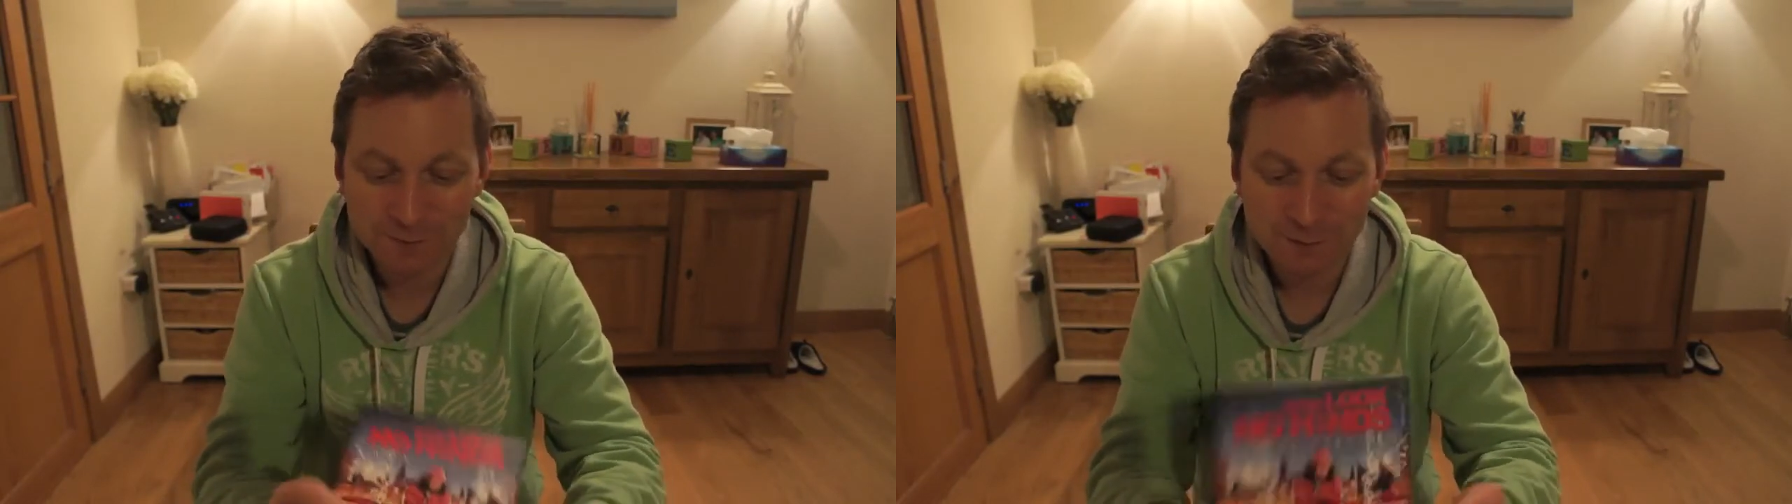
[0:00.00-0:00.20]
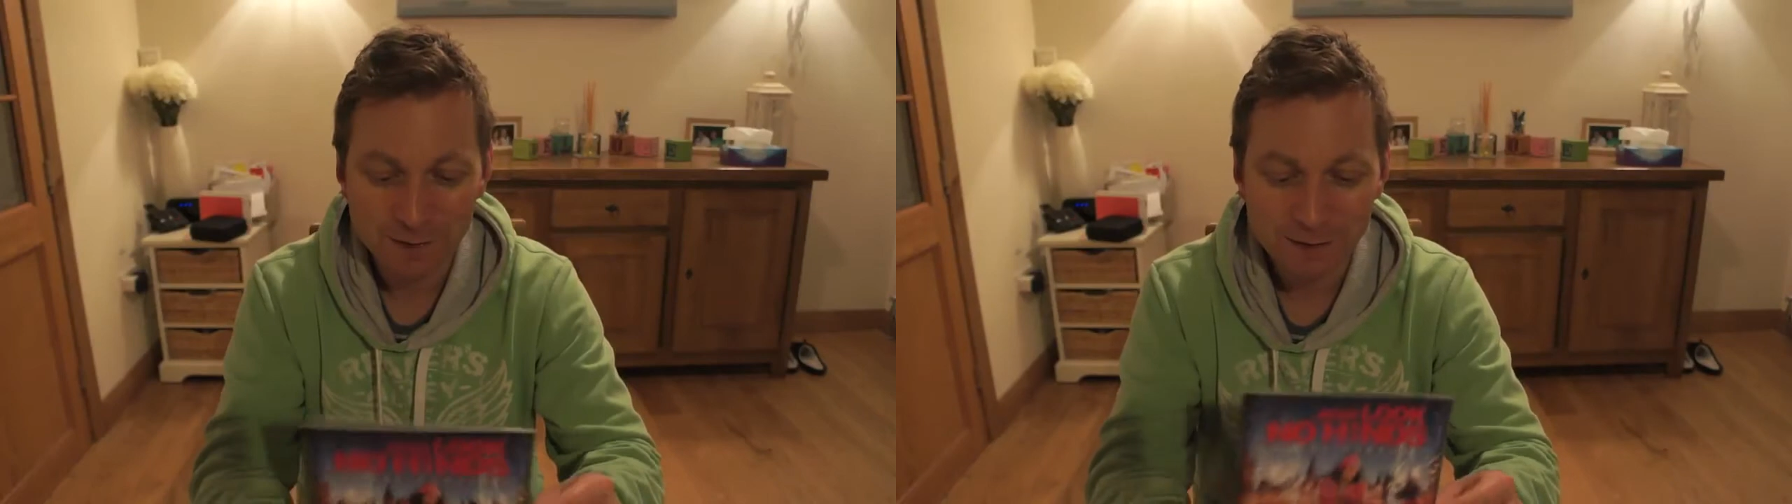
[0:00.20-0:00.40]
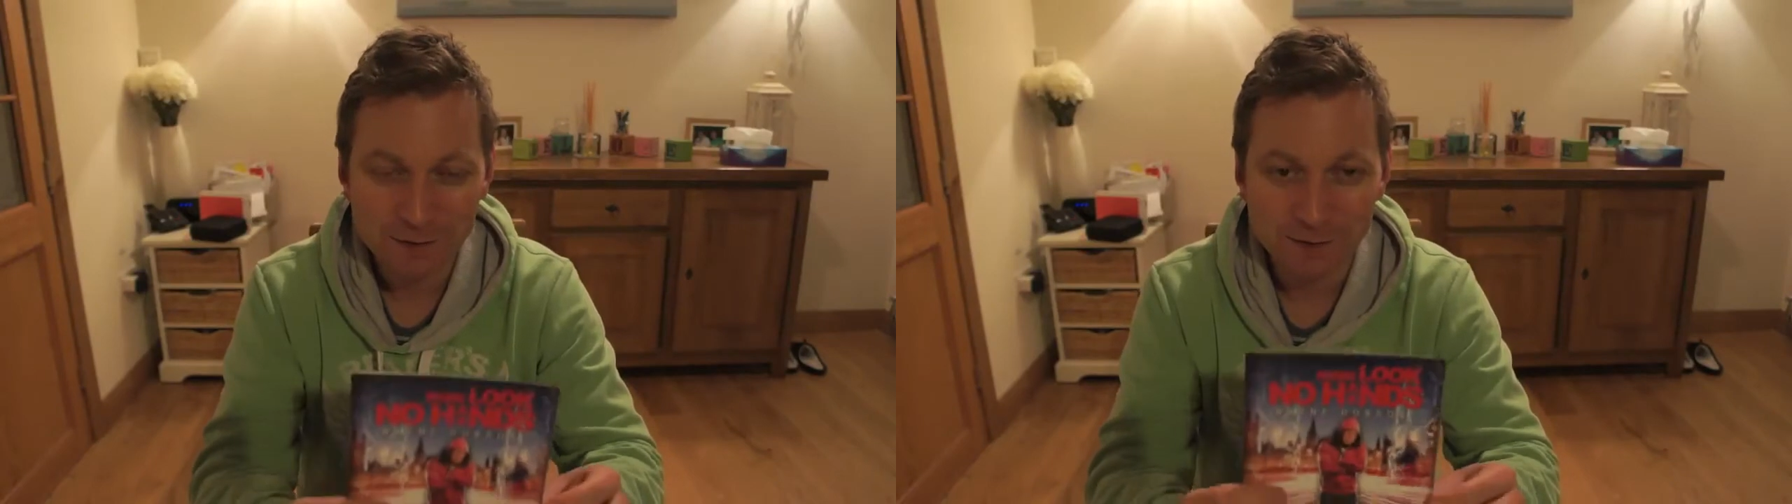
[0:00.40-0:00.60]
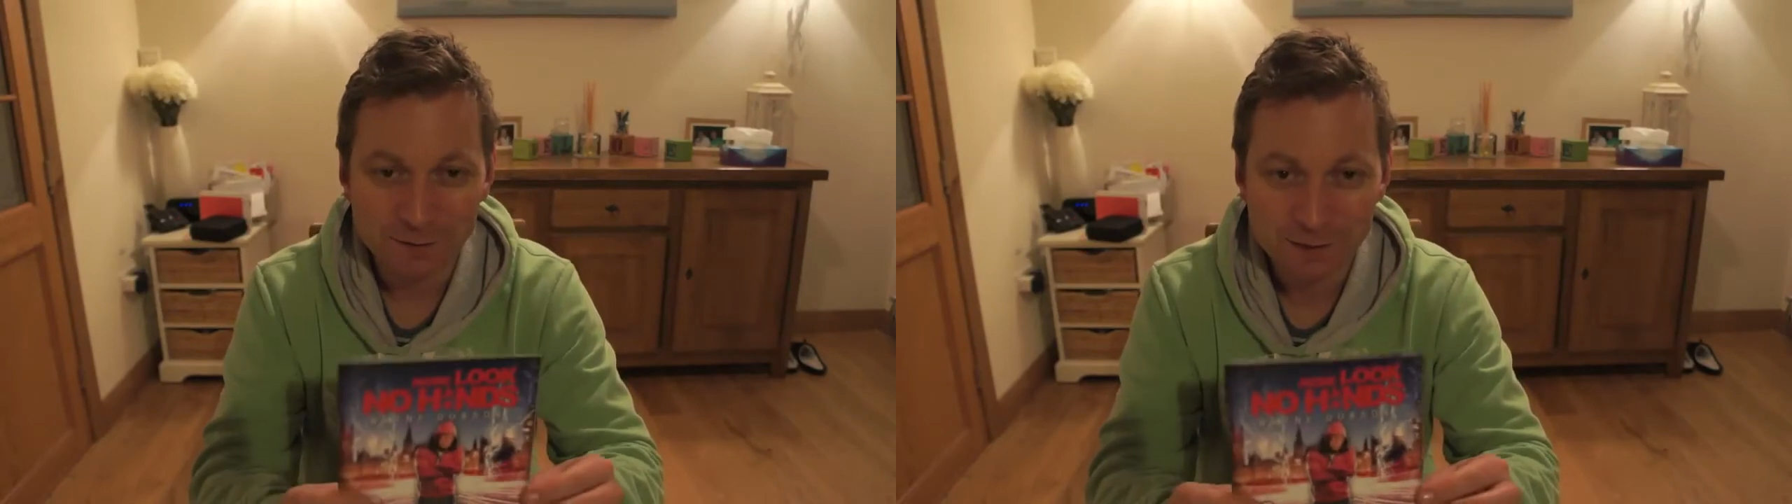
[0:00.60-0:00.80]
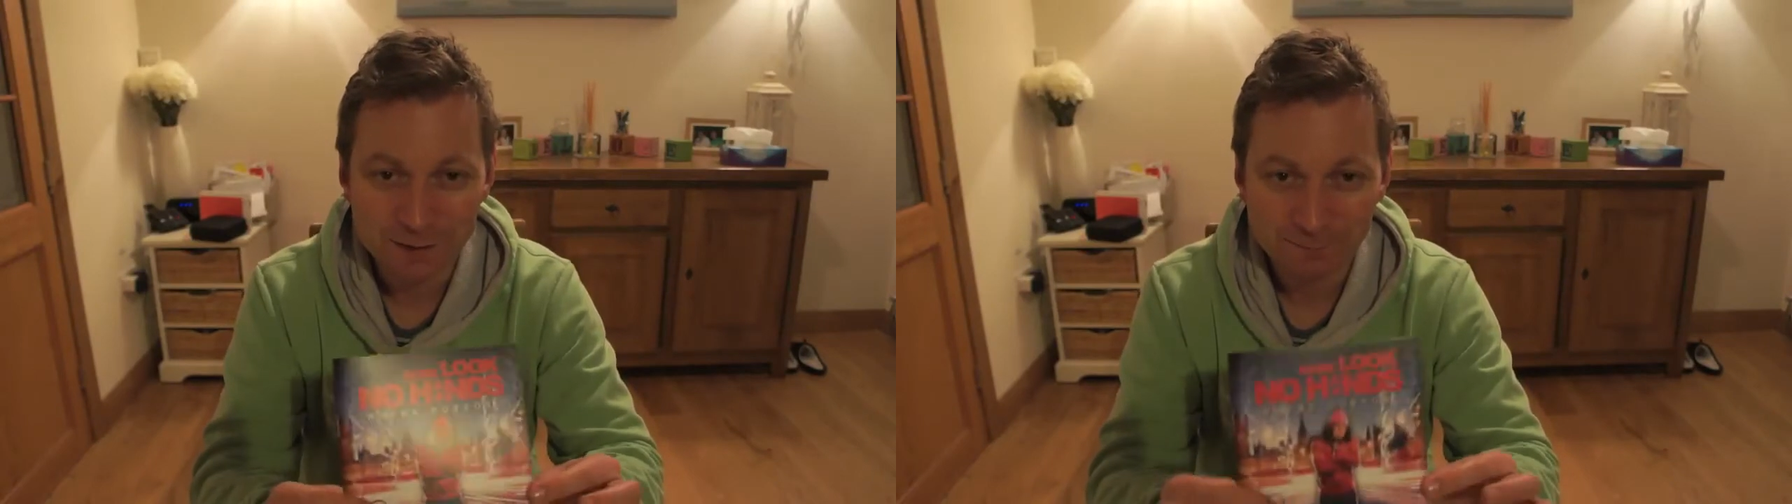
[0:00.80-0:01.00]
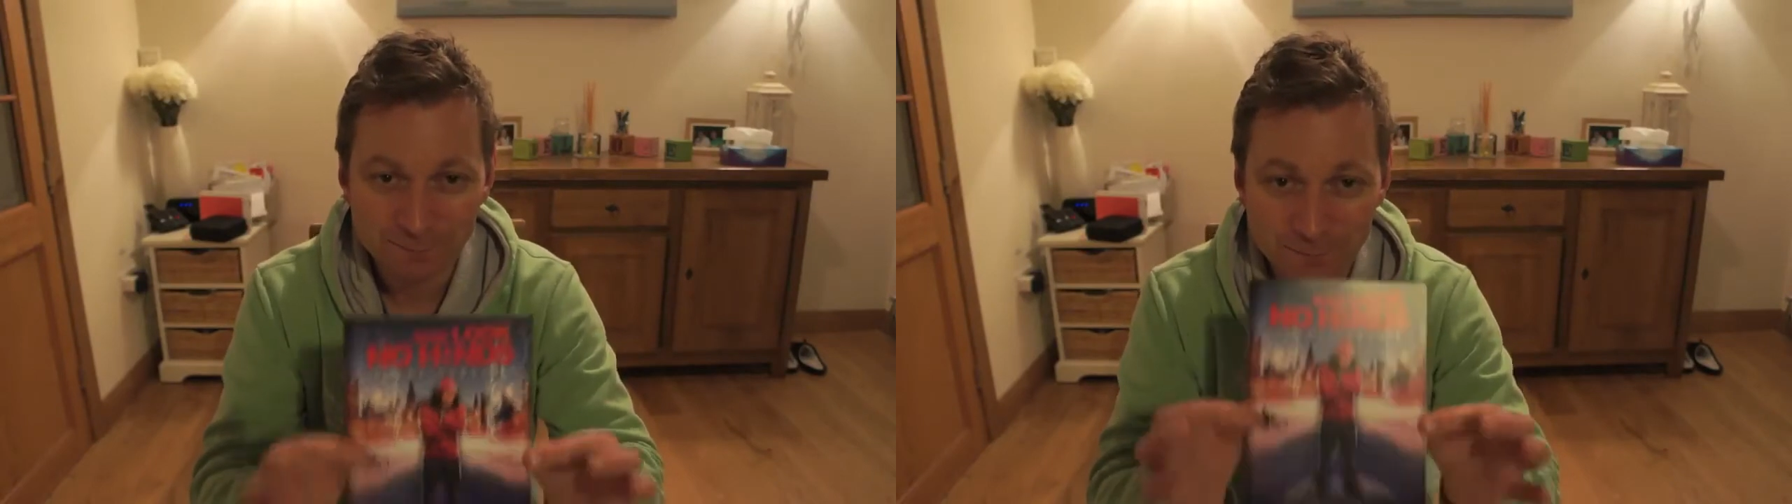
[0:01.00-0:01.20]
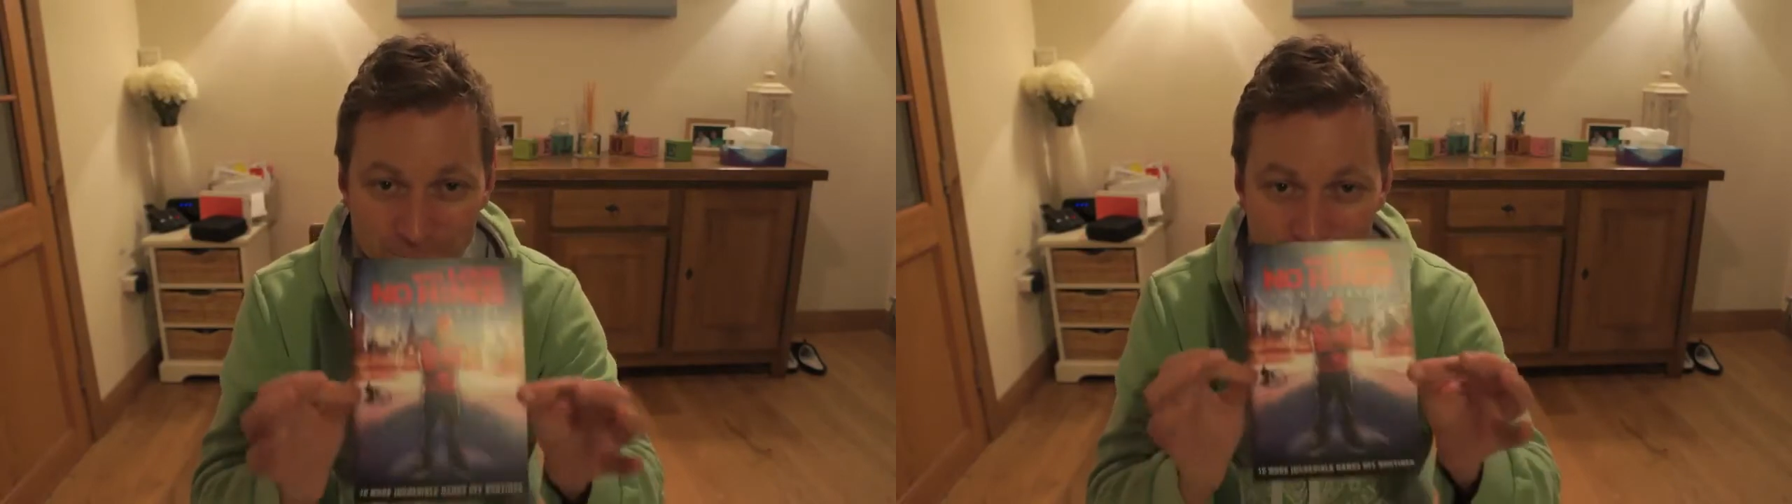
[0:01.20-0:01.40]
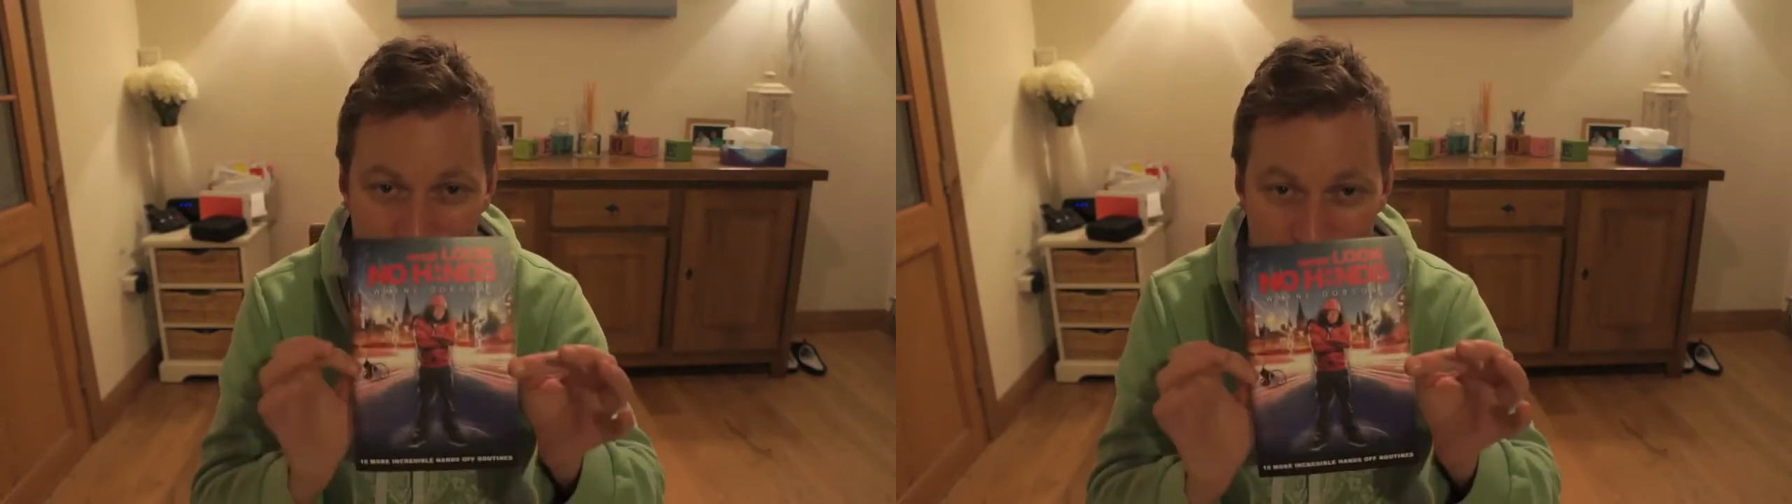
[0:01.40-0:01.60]
lecture notes
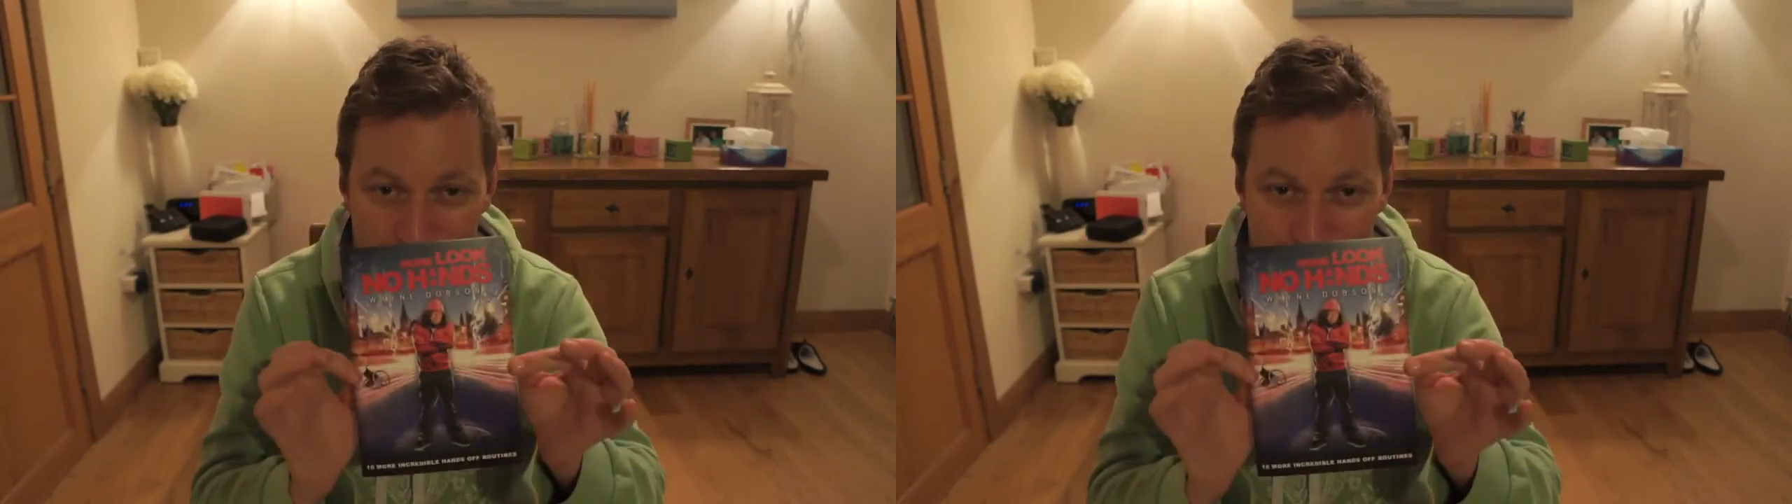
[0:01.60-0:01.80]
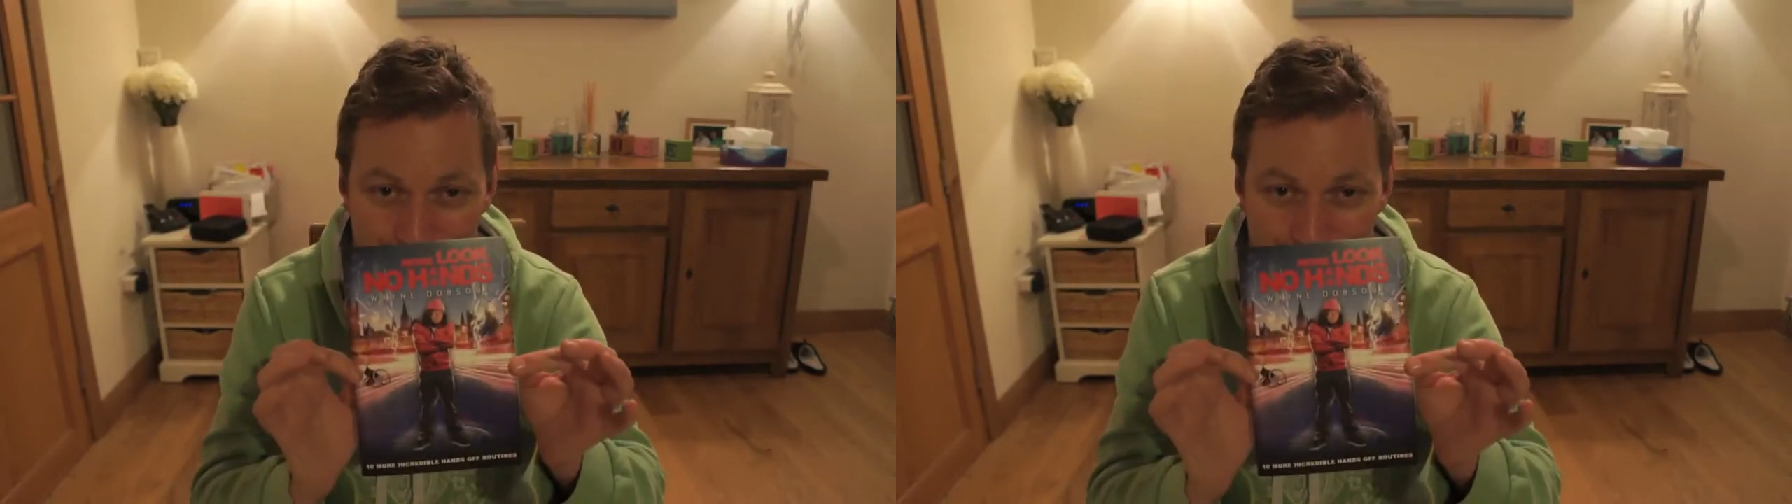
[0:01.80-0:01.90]
from him.